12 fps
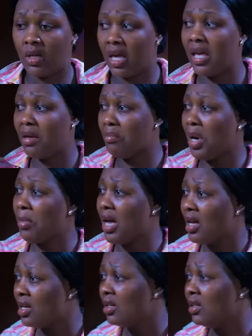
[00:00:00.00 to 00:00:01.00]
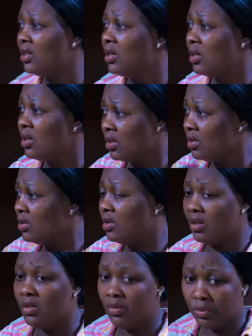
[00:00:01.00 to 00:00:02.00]
Hey, Mama.
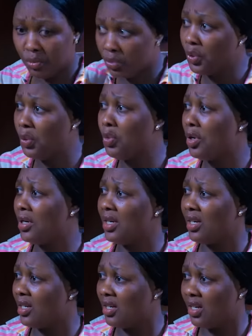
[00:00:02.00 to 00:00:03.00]
Don't worry.